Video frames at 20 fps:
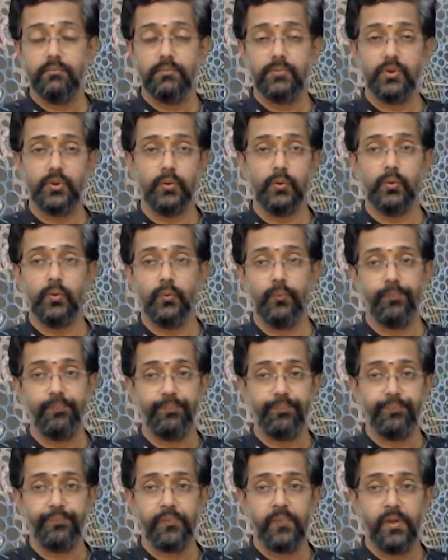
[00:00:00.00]

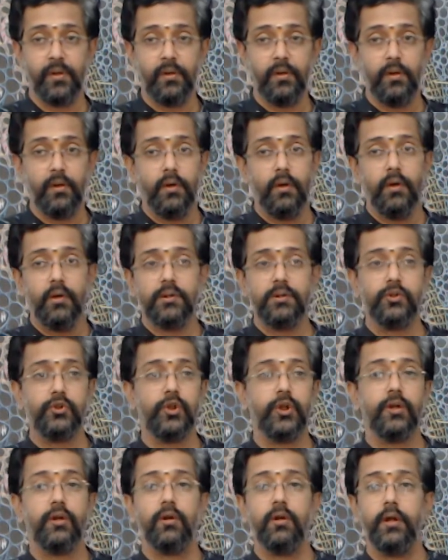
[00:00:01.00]
So,
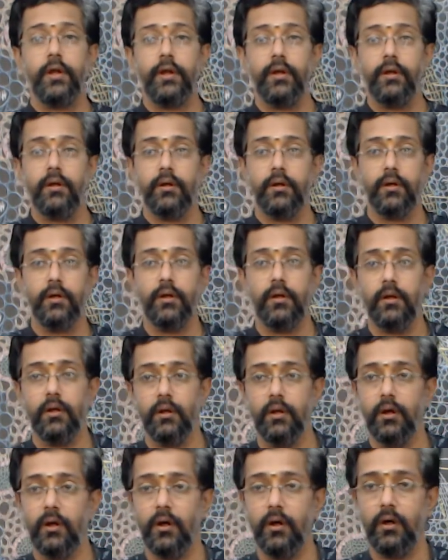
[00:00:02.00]
generally
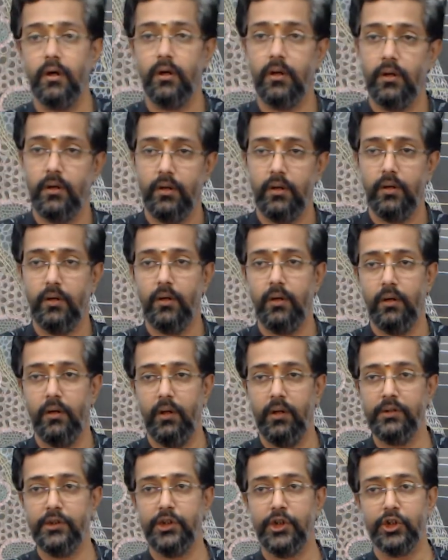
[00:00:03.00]
in
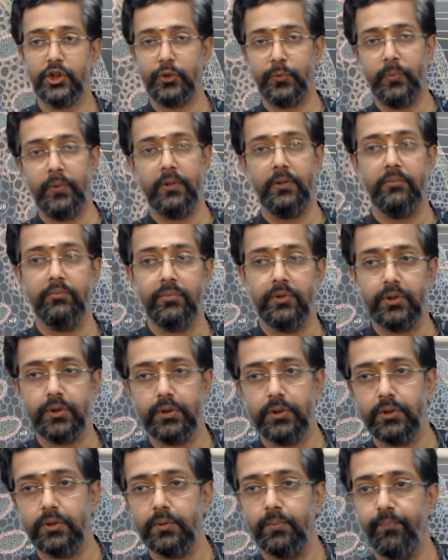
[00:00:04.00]
angiosperms,
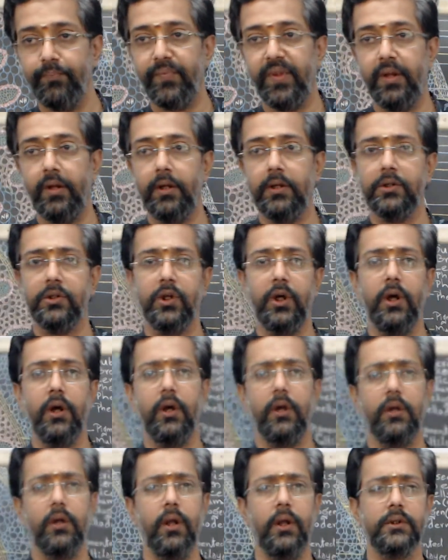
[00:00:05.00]
it is
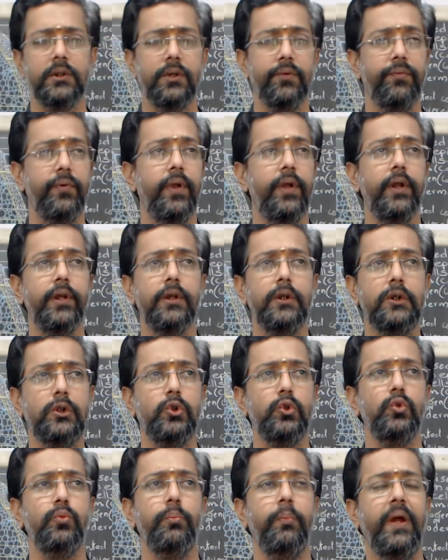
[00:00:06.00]
classified into
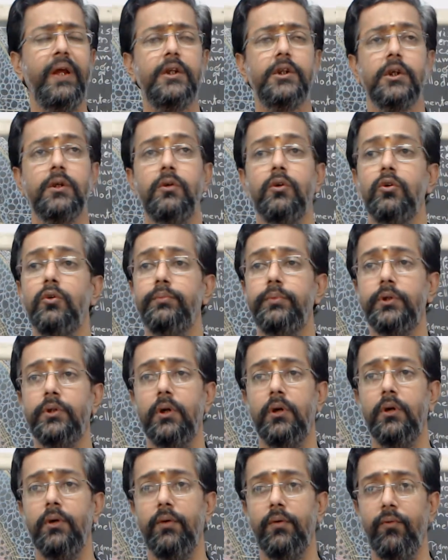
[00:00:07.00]
two major groups.
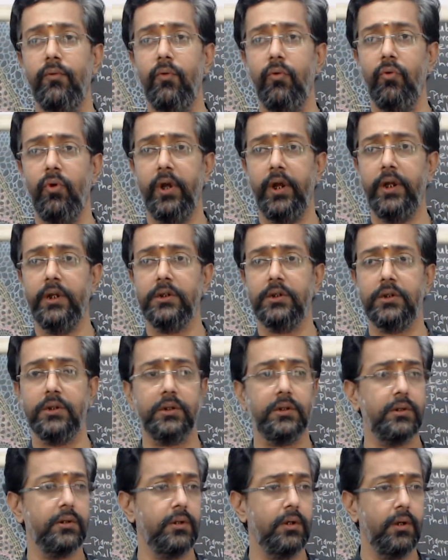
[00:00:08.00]
One
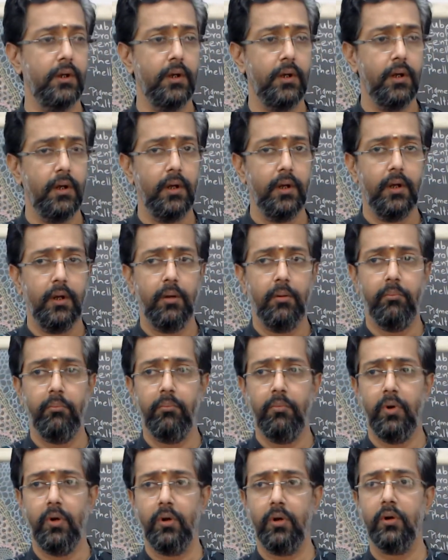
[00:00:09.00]
is
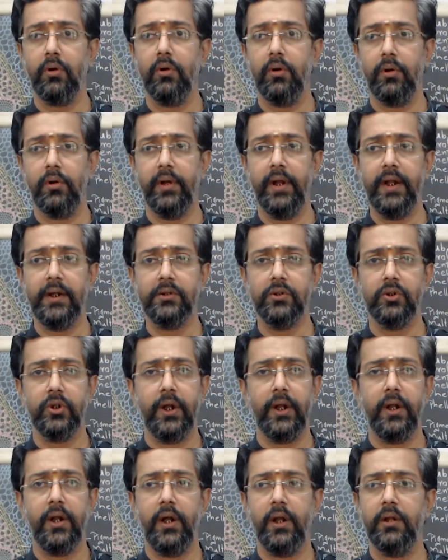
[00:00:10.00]
monocotyledons
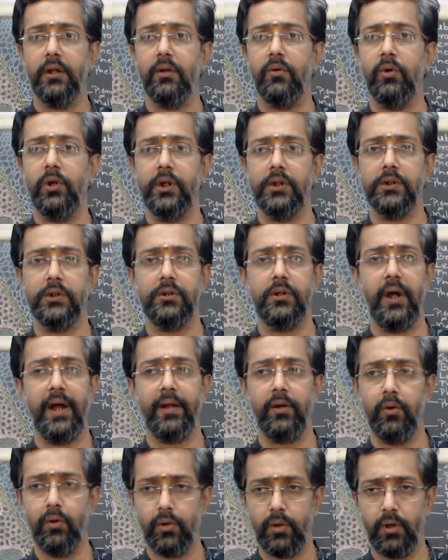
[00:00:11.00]
and another one is
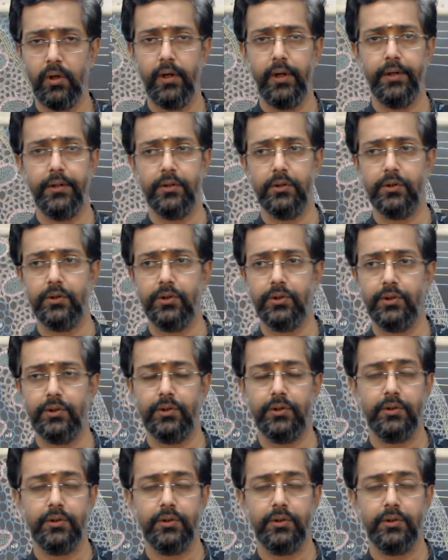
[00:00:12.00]
dicotyledons.